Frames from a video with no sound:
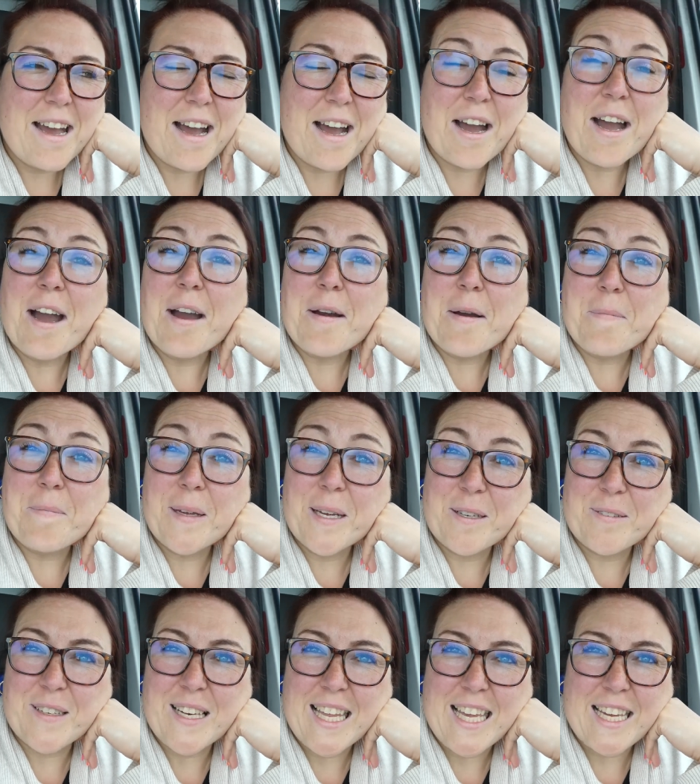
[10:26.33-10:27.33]
uh, a
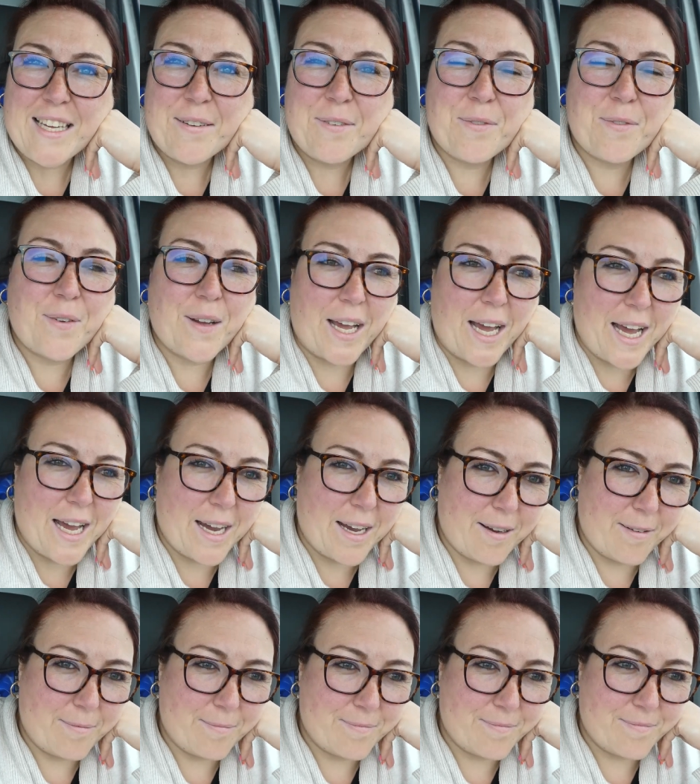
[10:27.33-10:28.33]
big relief
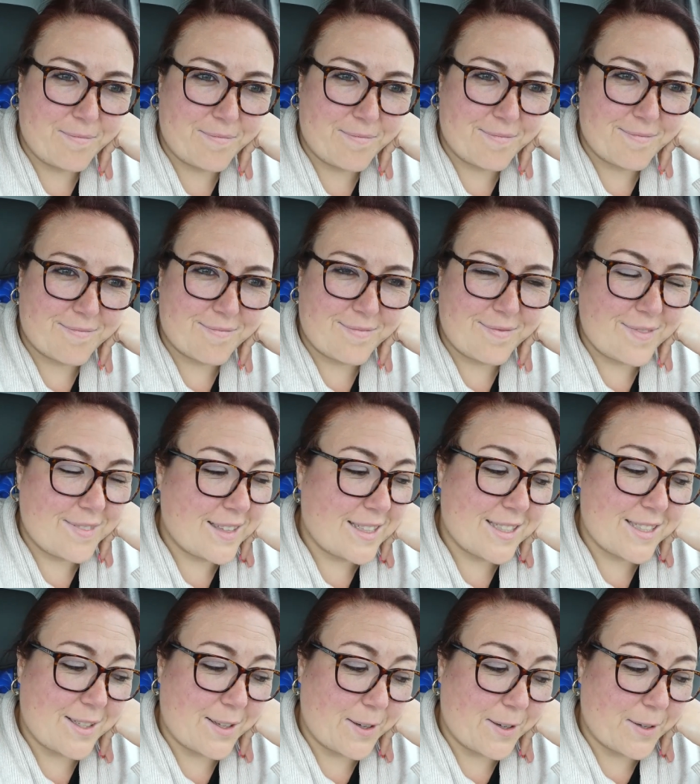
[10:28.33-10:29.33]
um,
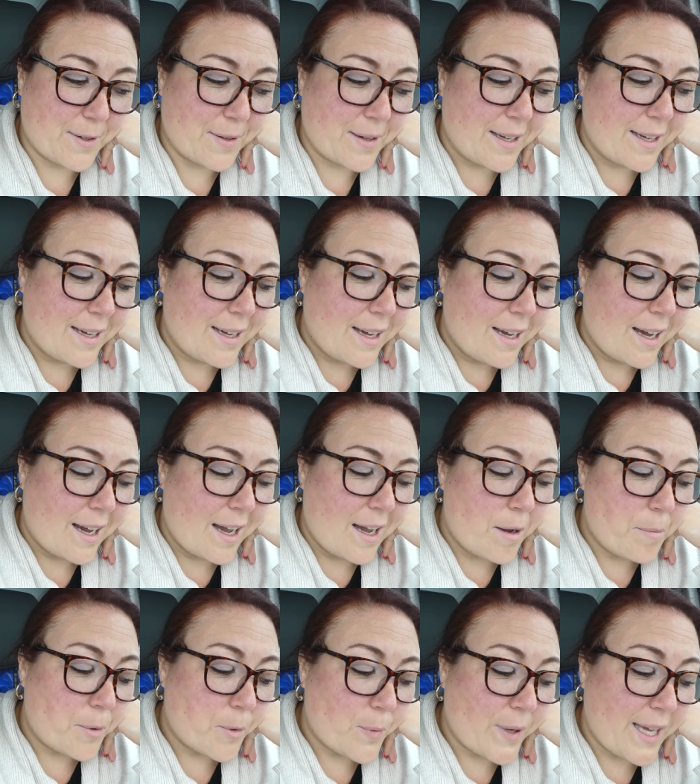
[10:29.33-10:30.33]
so
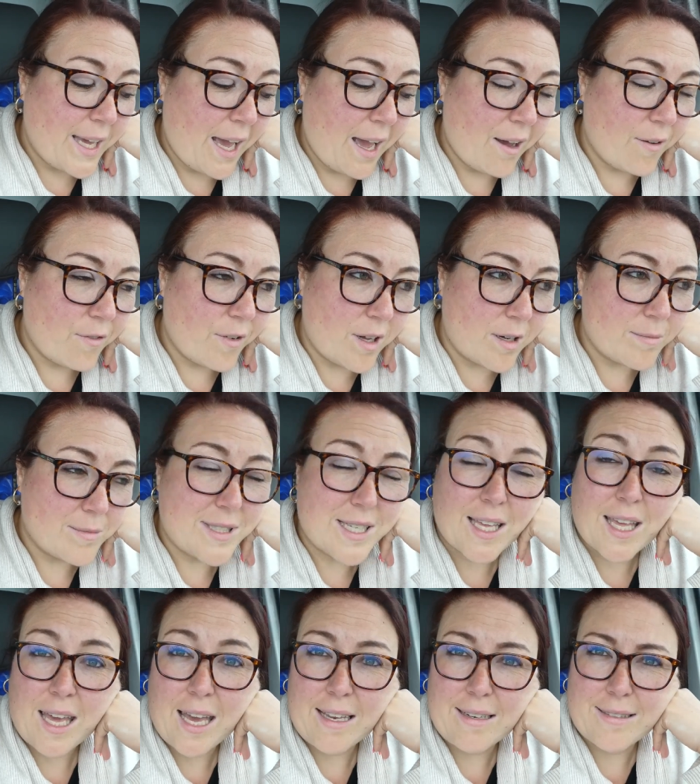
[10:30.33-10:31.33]
uh, but we have come to
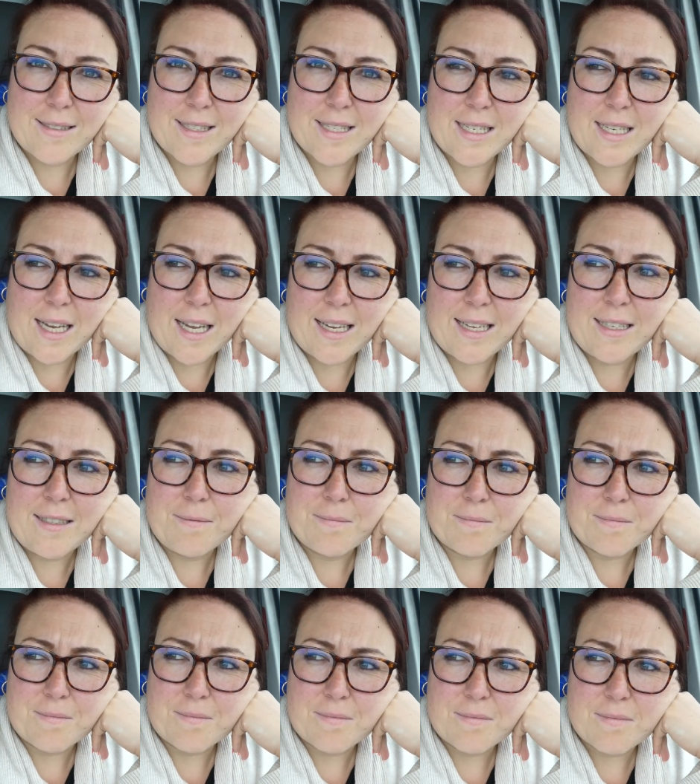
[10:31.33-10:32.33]
Kent today
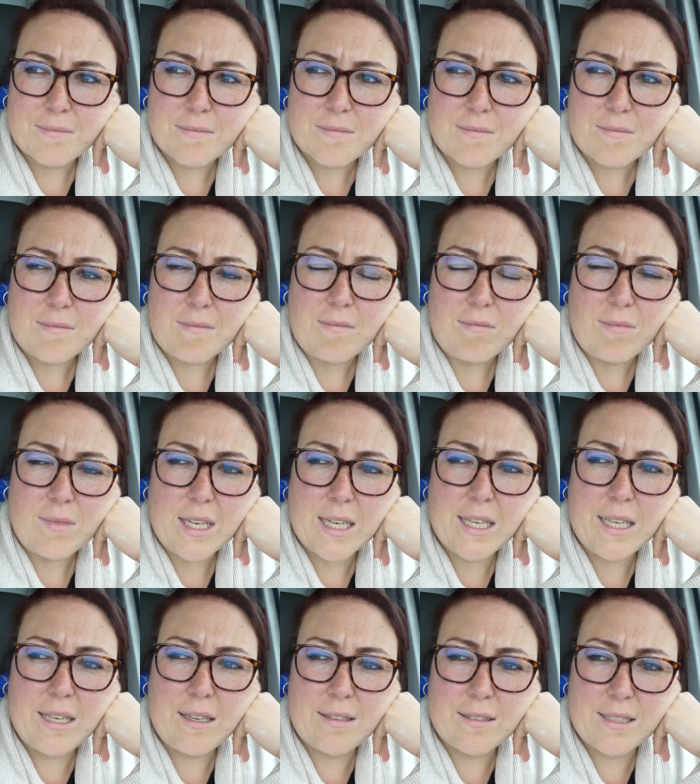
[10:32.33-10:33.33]

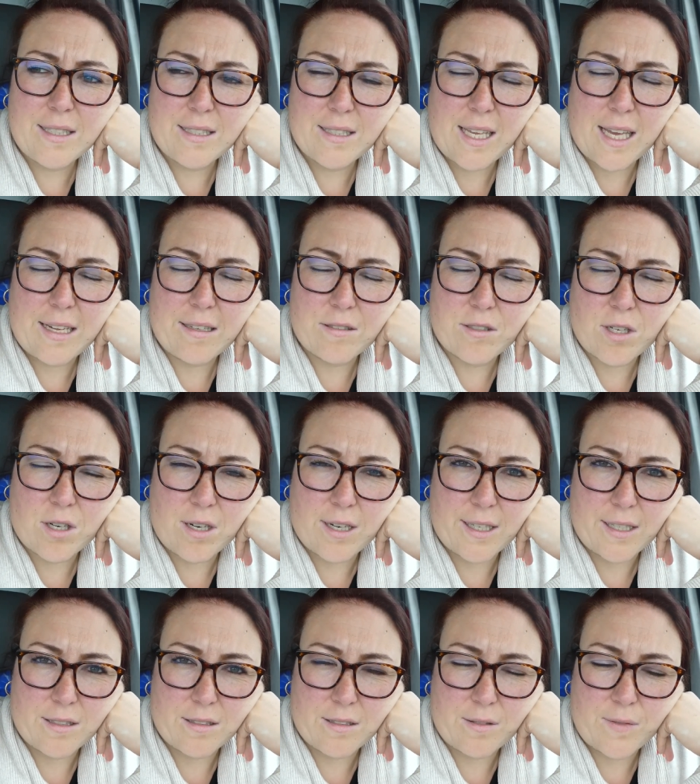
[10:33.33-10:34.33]
Ian is getting
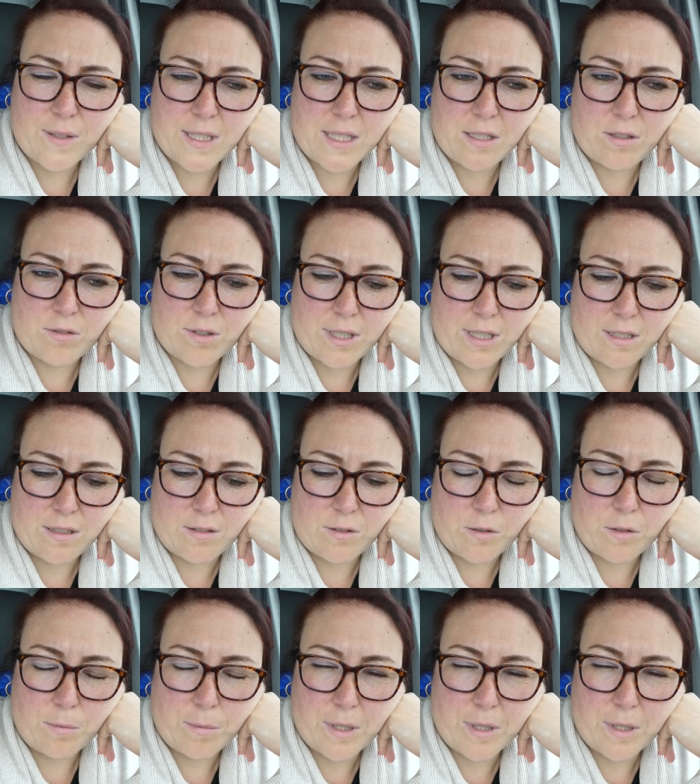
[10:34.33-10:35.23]
tyres fitted on his new